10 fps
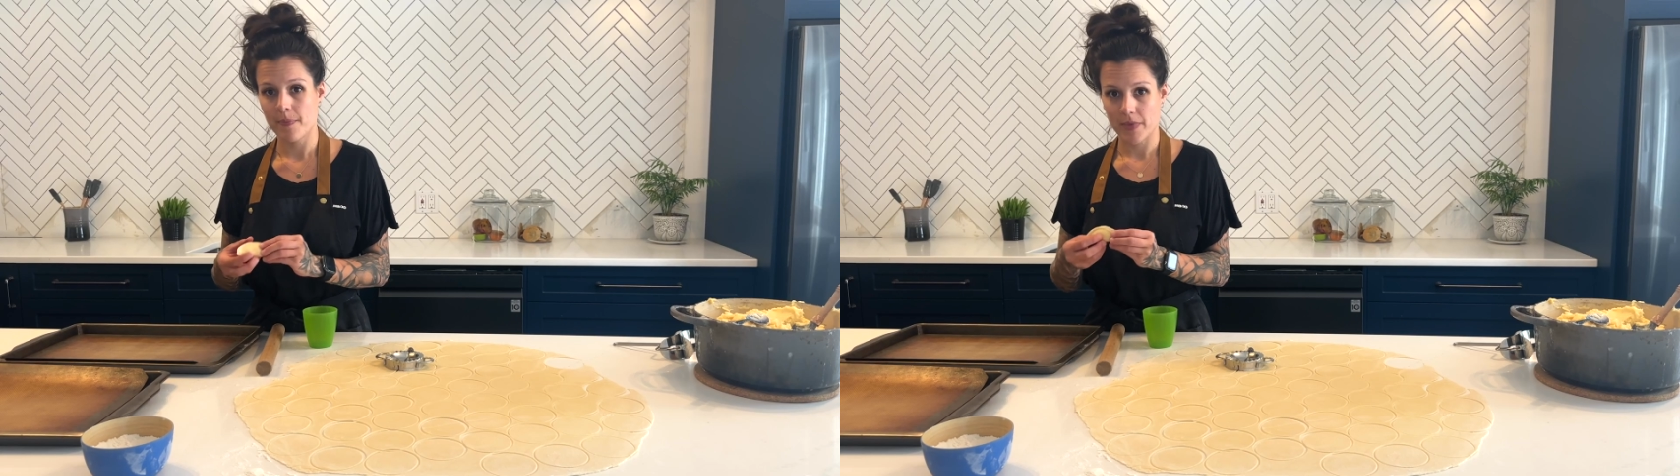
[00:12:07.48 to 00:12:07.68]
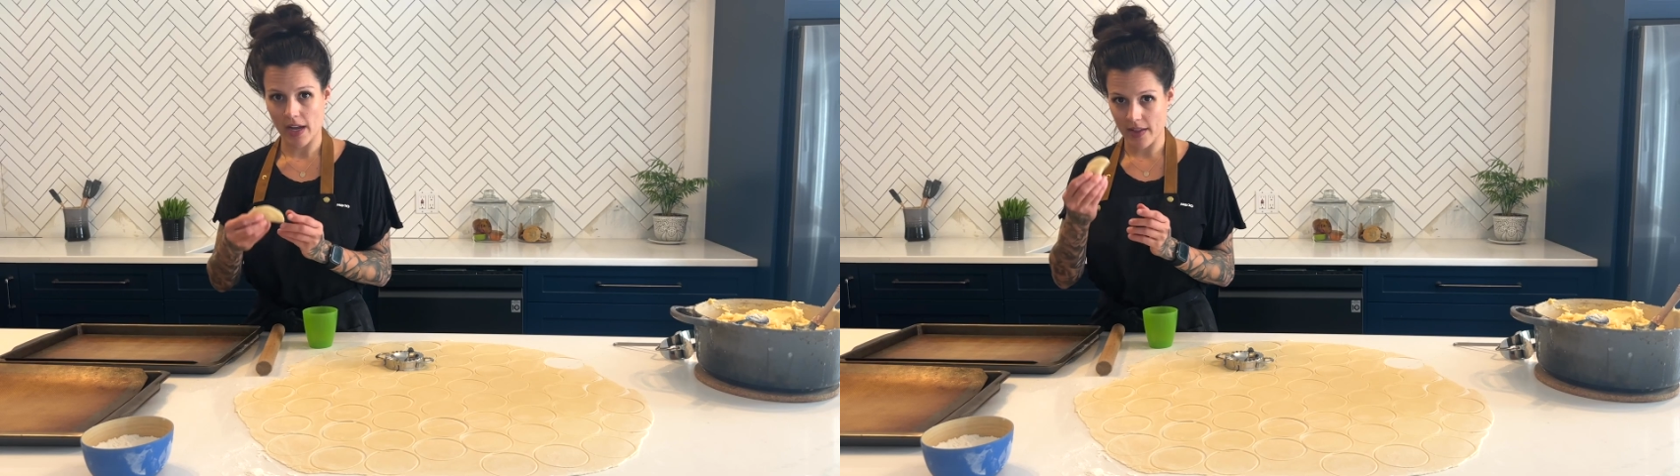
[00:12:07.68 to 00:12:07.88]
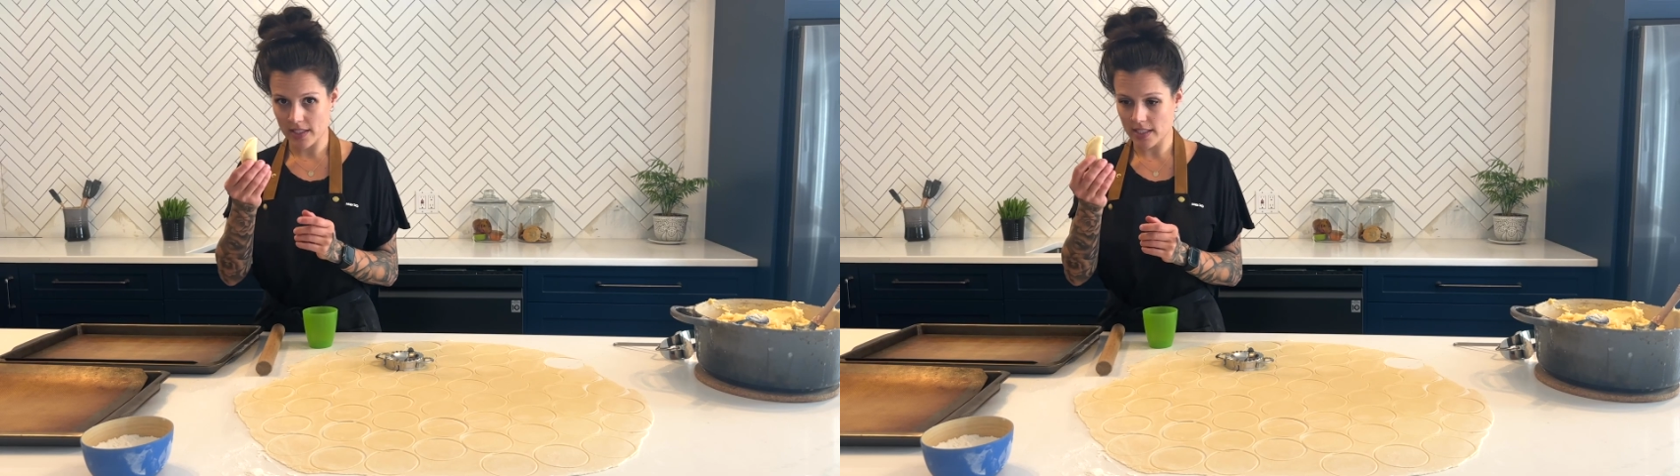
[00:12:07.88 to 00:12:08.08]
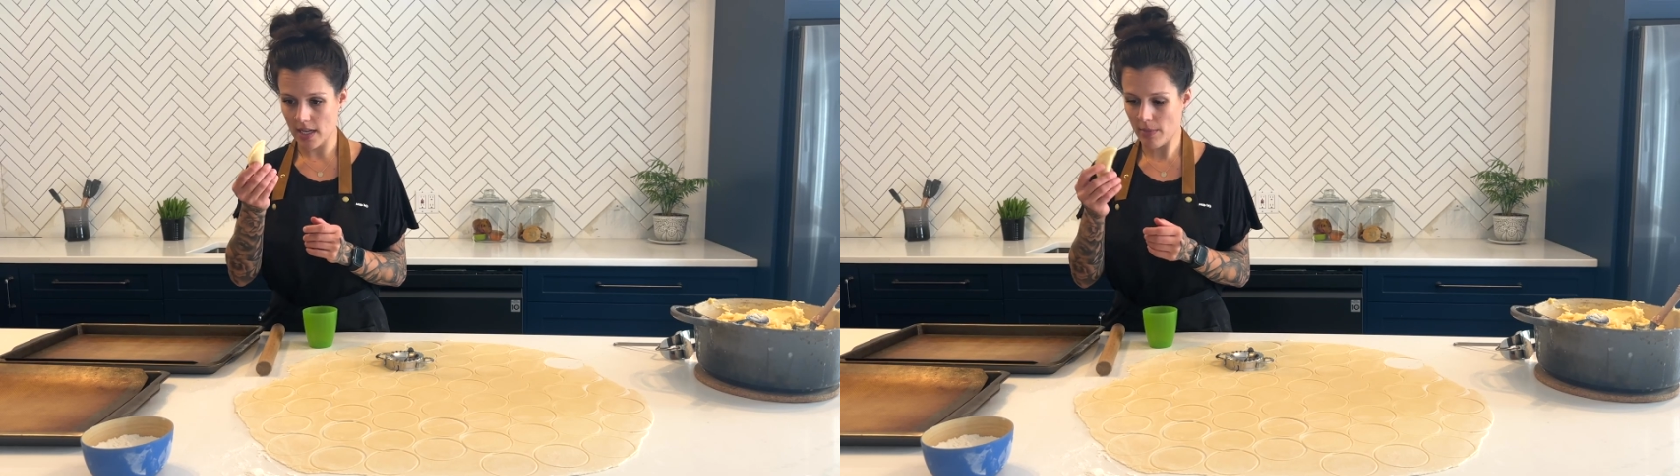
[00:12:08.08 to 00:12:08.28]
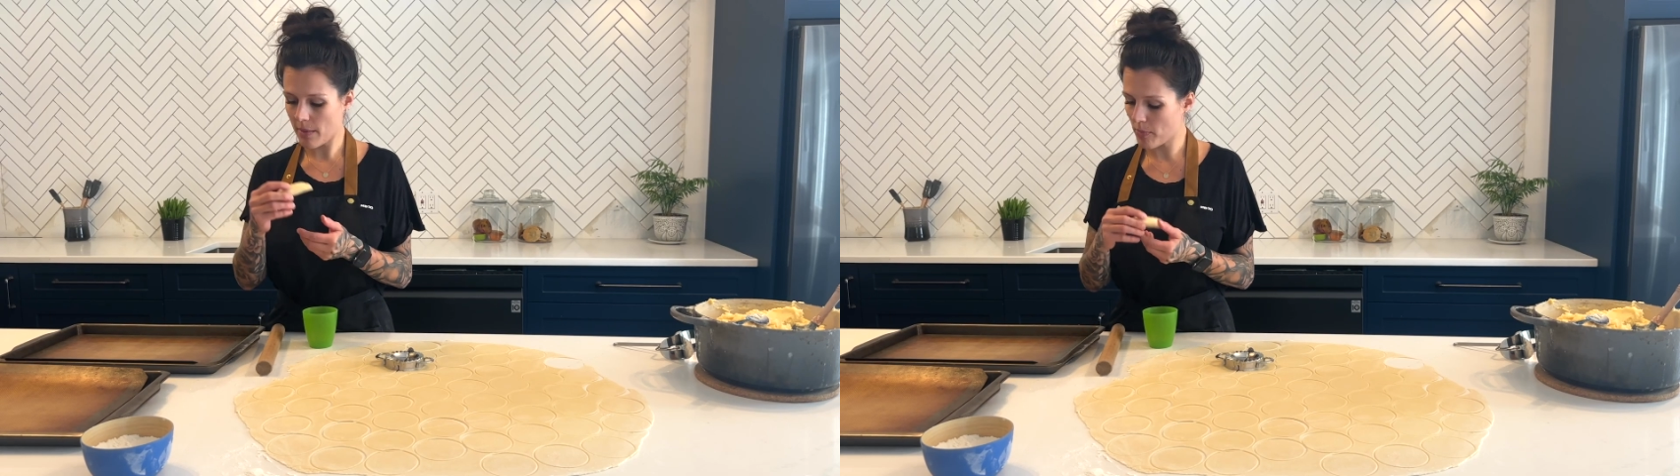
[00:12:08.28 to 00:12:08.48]
I like to
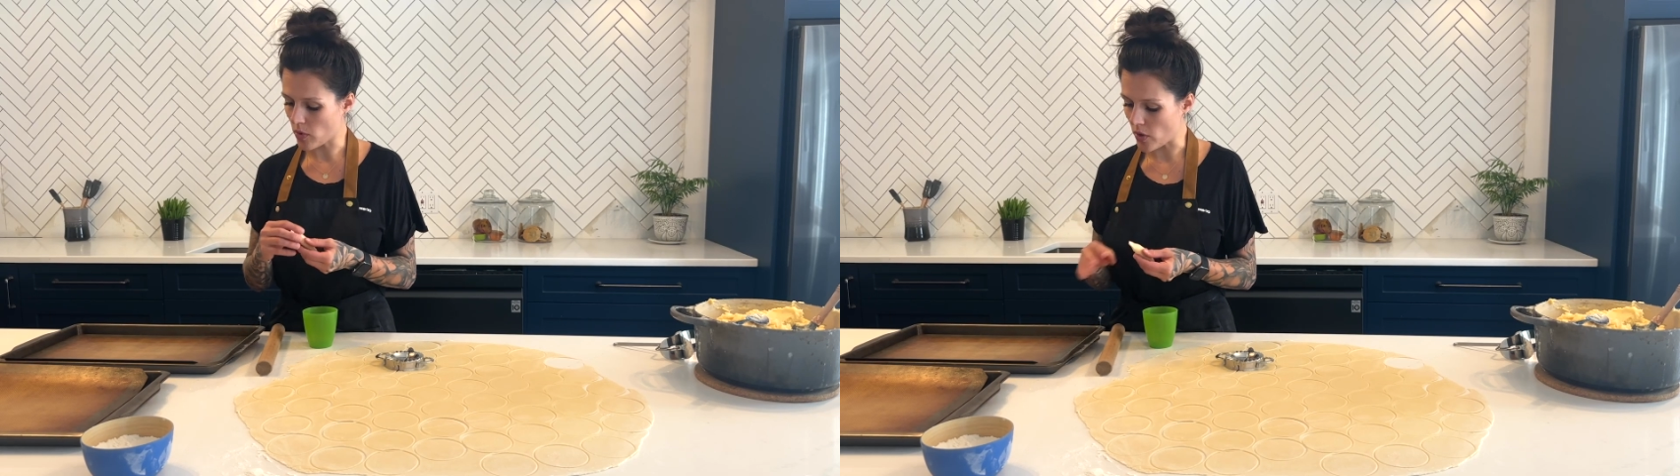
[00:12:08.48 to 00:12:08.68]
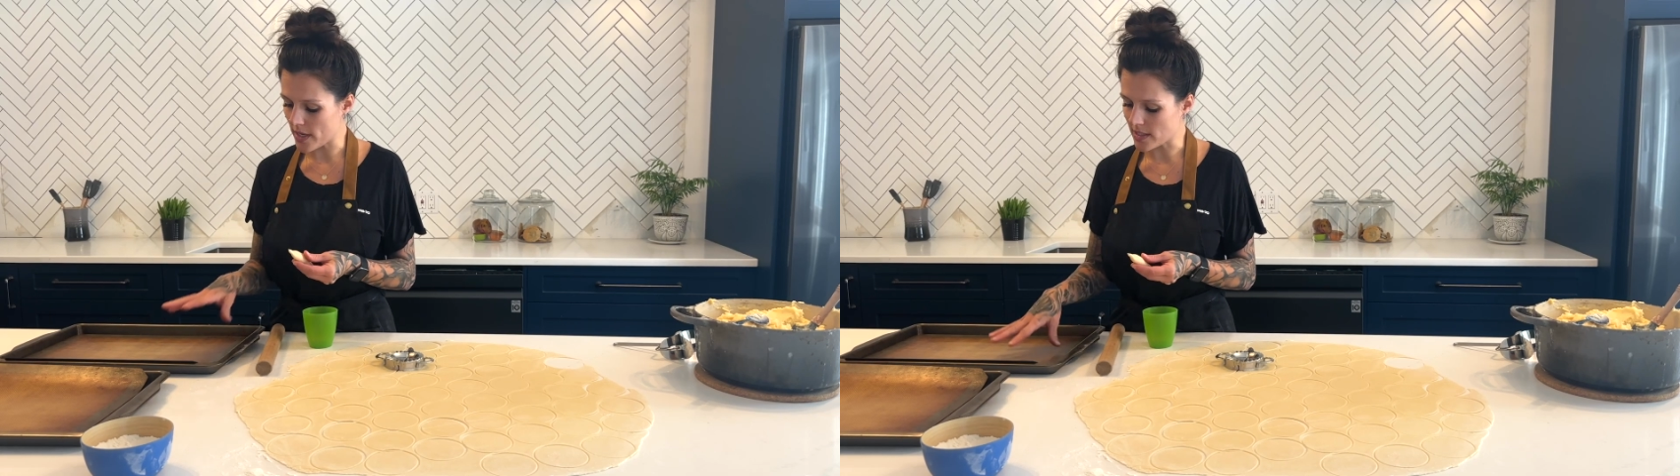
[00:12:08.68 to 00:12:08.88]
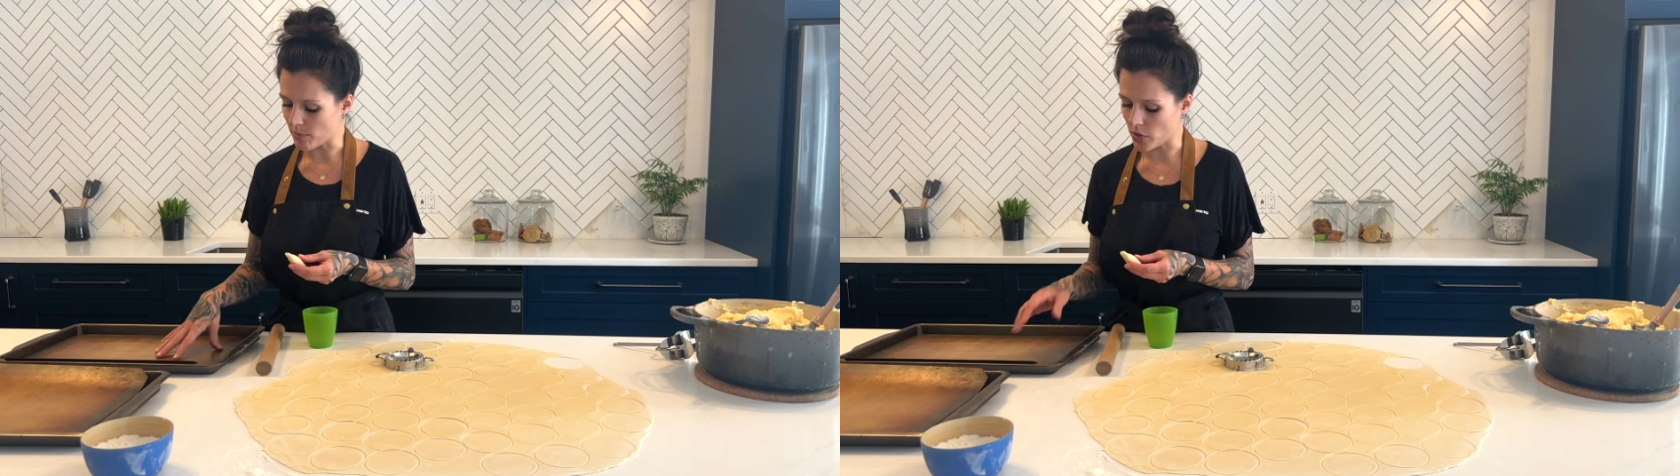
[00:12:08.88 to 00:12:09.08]
take my pierogis and